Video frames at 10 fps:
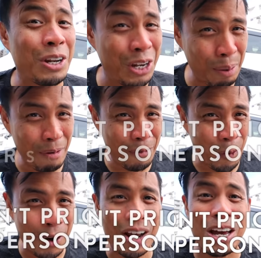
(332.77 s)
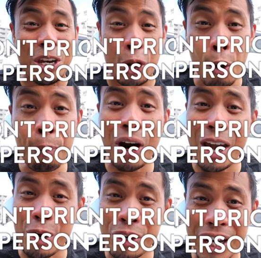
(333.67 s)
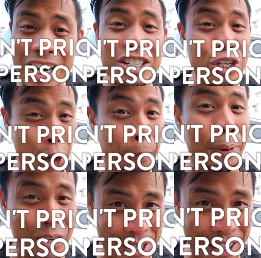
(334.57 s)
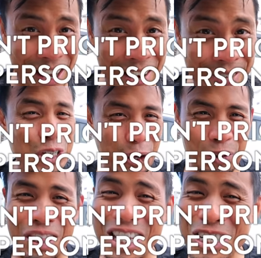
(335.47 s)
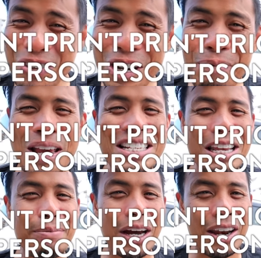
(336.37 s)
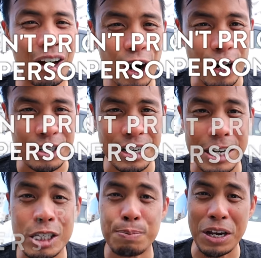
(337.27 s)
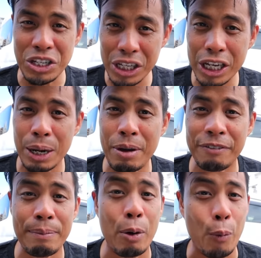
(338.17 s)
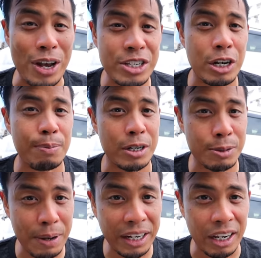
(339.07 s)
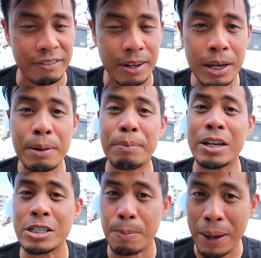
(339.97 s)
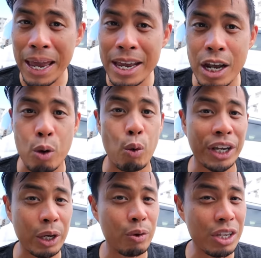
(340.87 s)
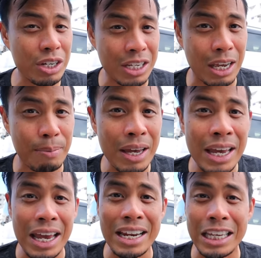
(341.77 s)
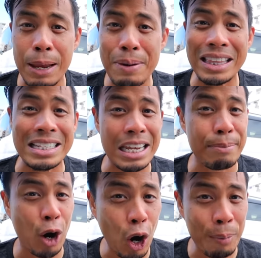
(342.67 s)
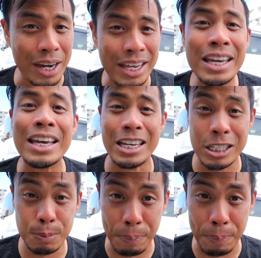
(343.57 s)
Number 4, don't prioritize your personal life. So this one may seem kind of harsh, especially coming from a Western perspective, but in Japan, working with your team and keeping the team harmony is